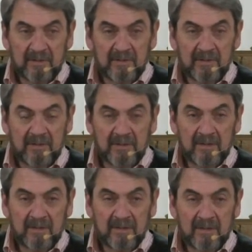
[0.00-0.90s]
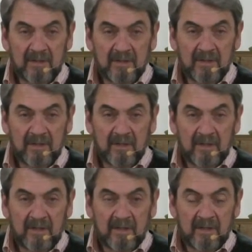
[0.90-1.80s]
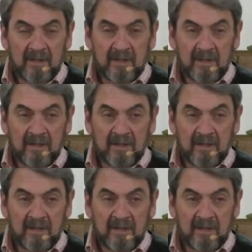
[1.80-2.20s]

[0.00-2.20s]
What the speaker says: (silence)